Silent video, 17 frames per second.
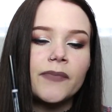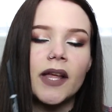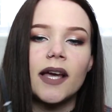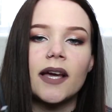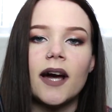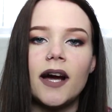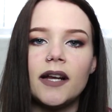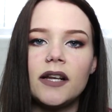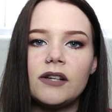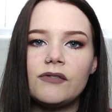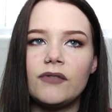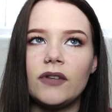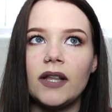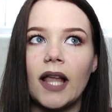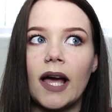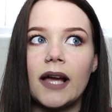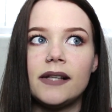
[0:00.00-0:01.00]
It kind of
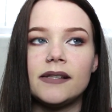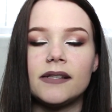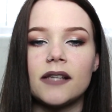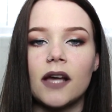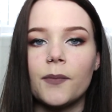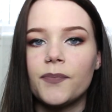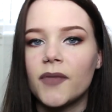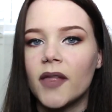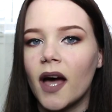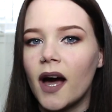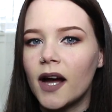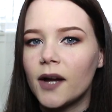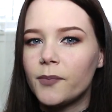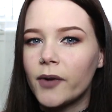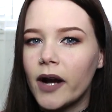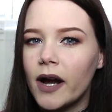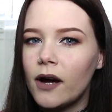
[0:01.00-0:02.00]
lightens up the
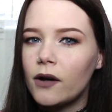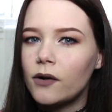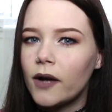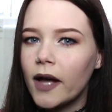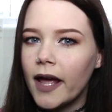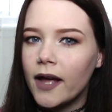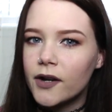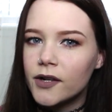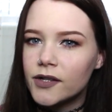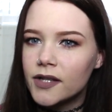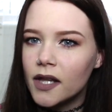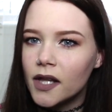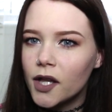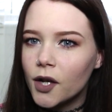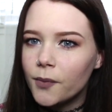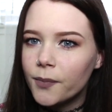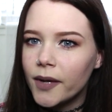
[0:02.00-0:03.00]
eyebrow hairs a
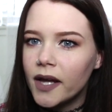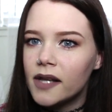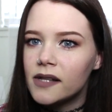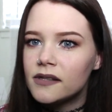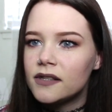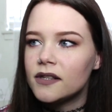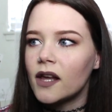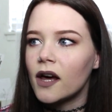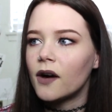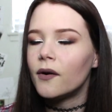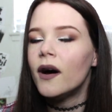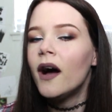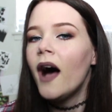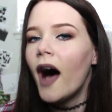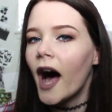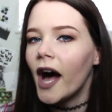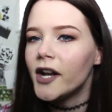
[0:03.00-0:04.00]
little bit, so
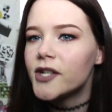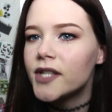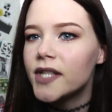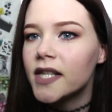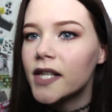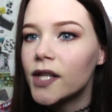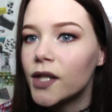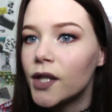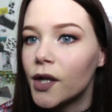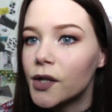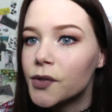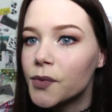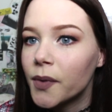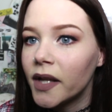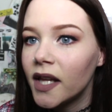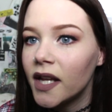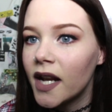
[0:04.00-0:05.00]
I just think it looks
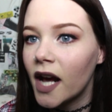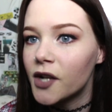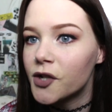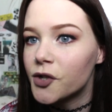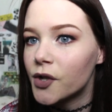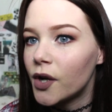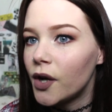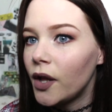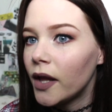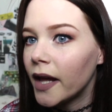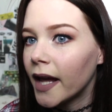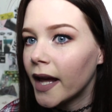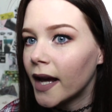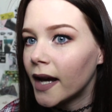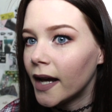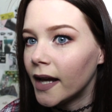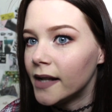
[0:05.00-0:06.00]
really natural,
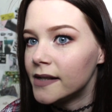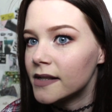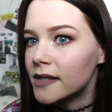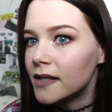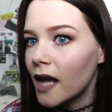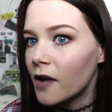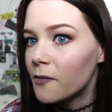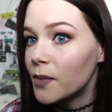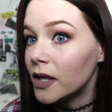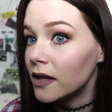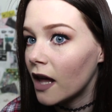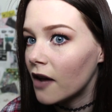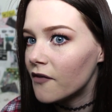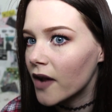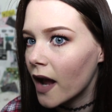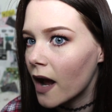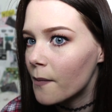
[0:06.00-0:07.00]
and I've been
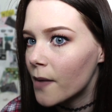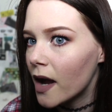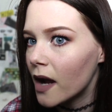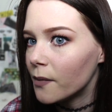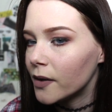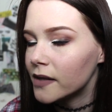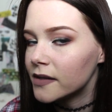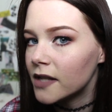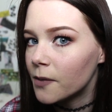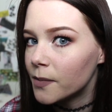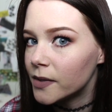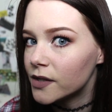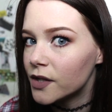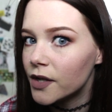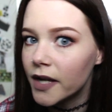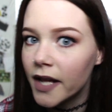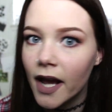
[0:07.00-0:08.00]
loving how my eyebrows have been
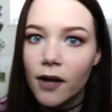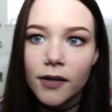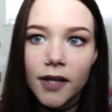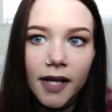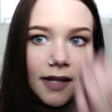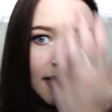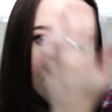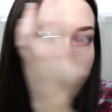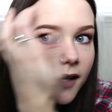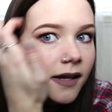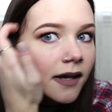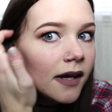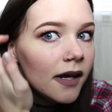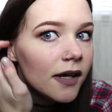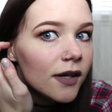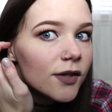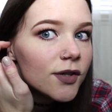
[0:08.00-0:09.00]
turning out lately,
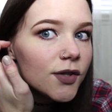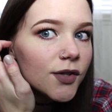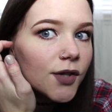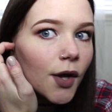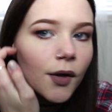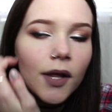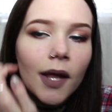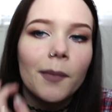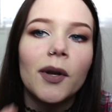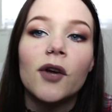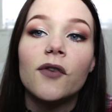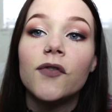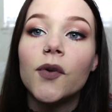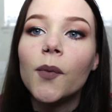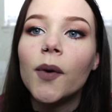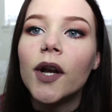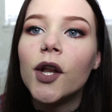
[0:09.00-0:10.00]
so let me know if
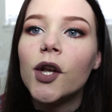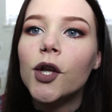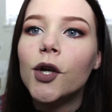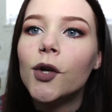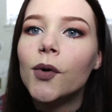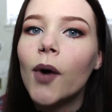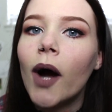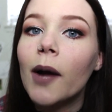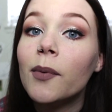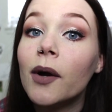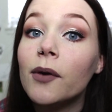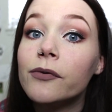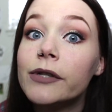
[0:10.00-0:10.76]
you want a new eyebrow